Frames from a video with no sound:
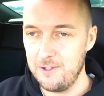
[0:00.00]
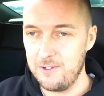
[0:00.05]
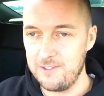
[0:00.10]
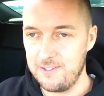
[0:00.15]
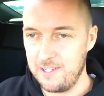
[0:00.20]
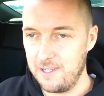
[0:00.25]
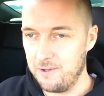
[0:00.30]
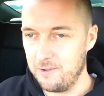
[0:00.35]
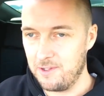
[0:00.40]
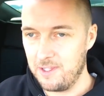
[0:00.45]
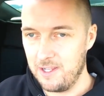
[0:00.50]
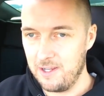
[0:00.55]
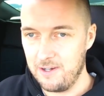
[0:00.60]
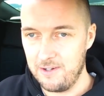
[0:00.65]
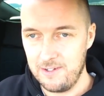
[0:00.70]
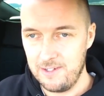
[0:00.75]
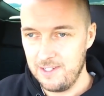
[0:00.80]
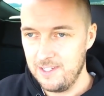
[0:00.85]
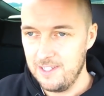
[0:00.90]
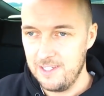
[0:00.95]
out there
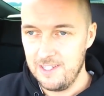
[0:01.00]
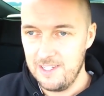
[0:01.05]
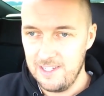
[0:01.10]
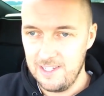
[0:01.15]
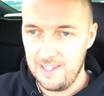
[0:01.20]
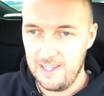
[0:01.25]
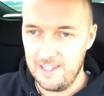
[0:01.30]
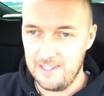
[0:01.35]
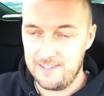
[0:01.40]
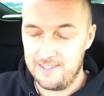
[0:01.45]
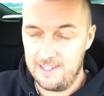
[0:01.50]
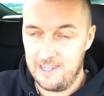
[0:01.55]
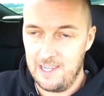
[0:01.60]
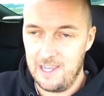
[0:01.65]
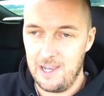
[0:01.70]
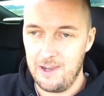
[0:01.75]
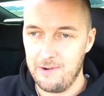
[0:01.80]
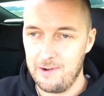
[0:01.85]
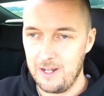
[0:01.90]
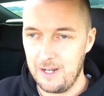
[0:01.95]
and see how
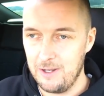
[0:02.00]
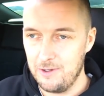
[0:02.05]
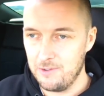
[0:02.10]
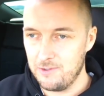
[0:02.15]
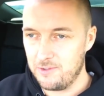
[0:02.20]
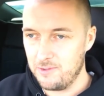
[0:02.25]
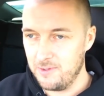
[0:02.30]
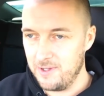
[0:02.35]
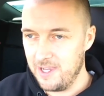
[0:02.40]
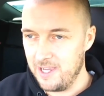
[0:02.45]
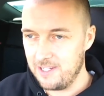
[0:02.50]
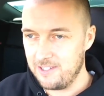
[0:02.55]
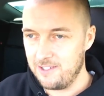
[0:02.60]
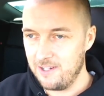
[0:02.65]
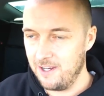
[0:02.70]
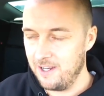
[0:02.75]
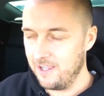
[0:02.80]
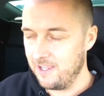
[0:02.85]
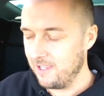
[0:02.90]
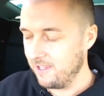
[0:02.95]
close we actually
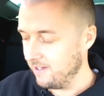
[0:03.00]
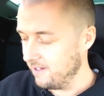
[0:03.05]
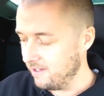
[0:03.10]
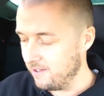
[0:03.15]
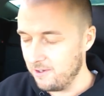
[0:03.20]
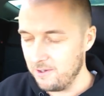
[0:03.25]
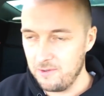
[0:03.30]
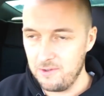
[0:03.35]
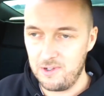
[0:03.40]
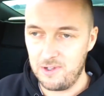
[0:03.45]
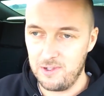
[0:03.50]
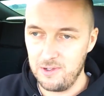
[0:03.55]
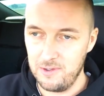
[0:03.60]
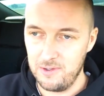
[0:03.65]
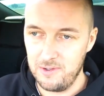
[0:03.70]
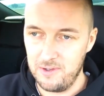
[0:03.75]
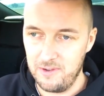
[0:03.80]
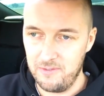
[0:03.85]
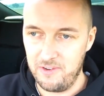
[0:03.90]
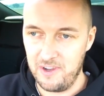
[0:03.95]
can go to the
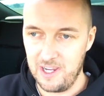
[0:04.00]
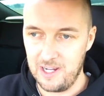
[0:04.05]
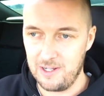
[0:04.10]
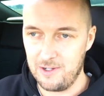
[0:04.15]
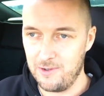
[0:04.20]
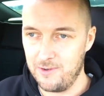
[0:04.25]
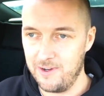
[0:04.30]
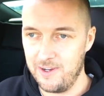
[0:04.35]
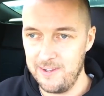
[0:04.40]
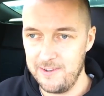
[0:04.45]
factory.